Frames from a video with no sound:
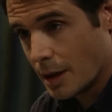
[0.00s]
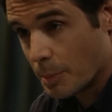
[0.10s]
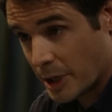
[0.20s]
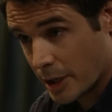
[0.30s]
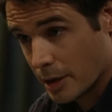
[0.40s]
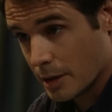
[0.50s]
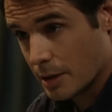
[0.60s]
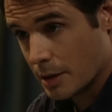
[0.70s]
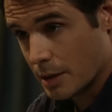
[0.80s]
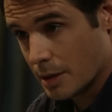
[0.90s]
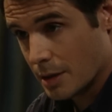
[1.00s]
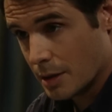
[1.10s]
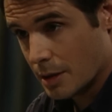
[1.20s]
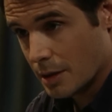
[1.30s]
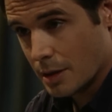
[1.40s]
I'm here.
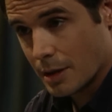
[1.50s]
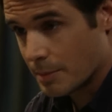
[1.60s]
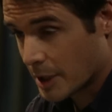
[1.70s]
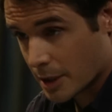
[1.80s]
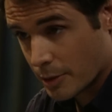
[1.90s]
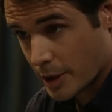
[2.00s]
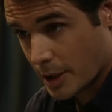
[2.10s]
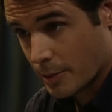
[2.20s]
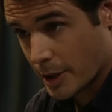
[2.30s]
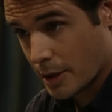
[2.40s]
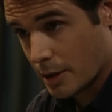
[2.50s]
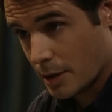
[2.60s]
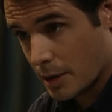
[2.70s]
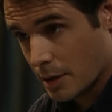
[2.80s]
I'm not going anywhere.